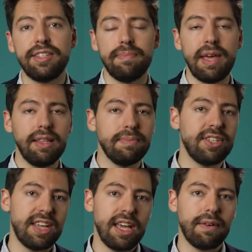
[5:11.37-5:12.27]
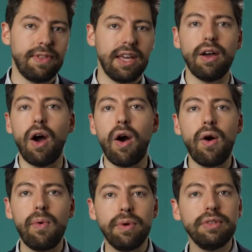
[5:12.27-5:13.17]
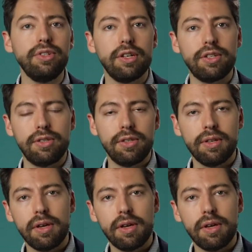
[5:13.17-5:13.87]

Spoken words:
to make the mistake of thinking, oh, we'll just